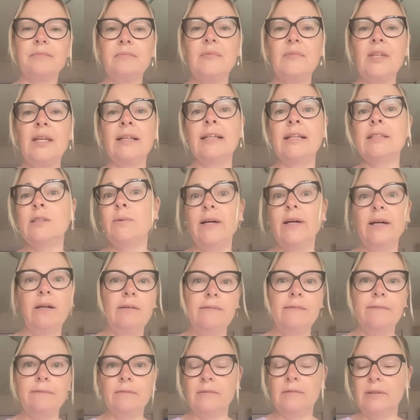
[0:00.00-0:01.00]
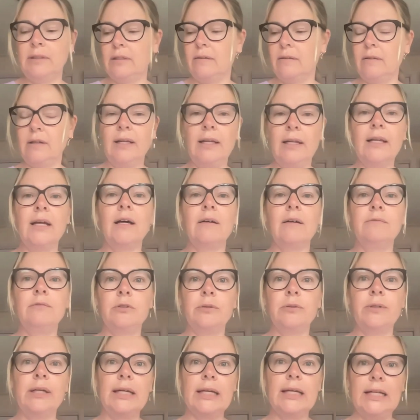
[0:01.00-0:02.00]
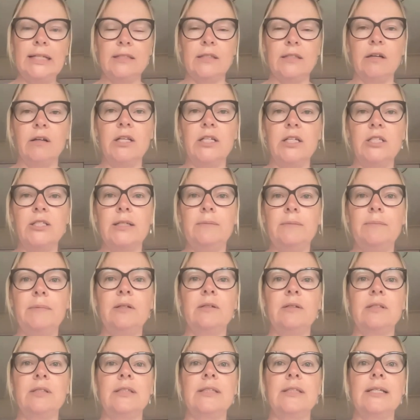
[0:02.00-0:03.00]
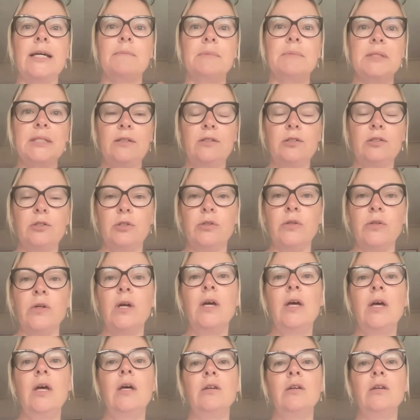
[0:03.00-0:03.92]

That's why I love doing kinesiology, because it taps into